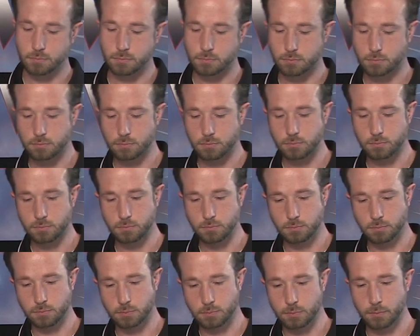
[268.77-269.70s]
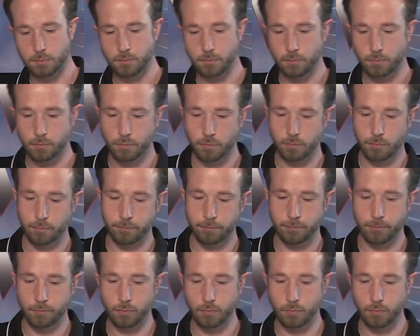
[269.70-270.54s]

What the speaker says: (no one is talking)